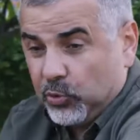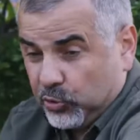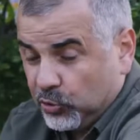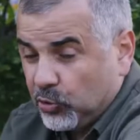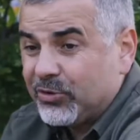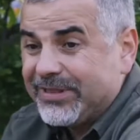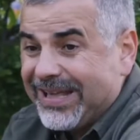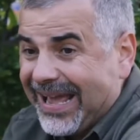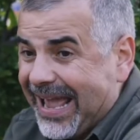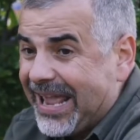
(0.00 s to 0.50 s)

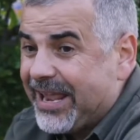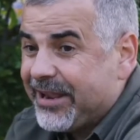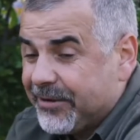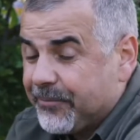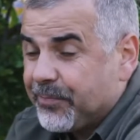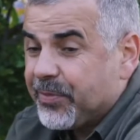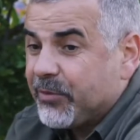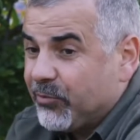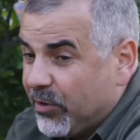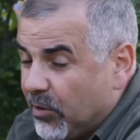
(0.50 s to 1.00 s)
Today,
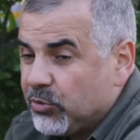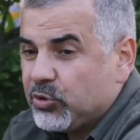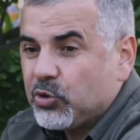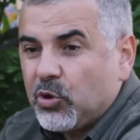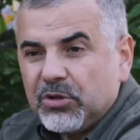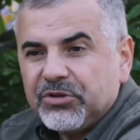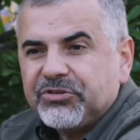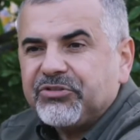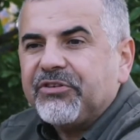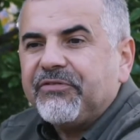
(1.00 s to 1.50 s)
we would call
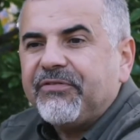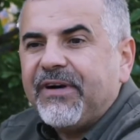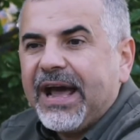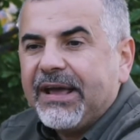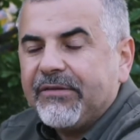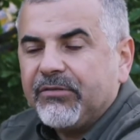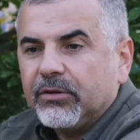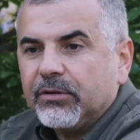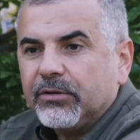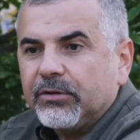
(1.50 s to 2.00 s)
it
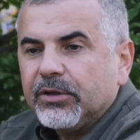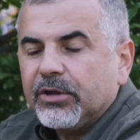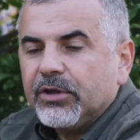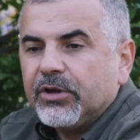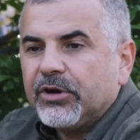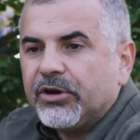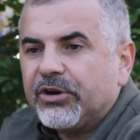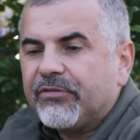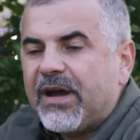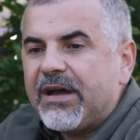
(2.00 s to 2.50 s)
revival.
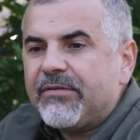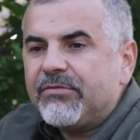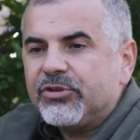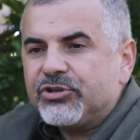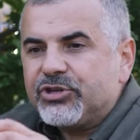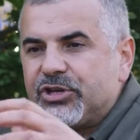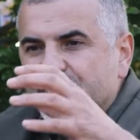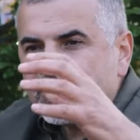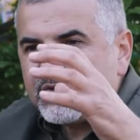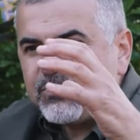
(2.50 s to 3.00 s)
Revival
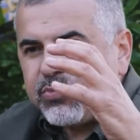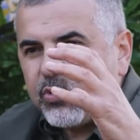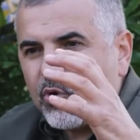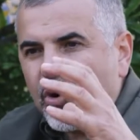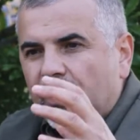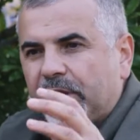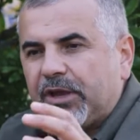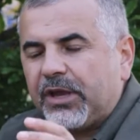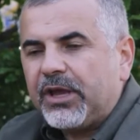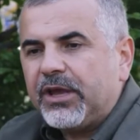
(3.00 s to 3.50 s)
just
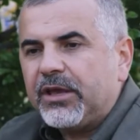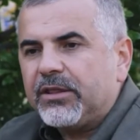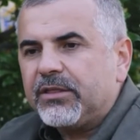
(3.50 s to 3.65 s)
broke in,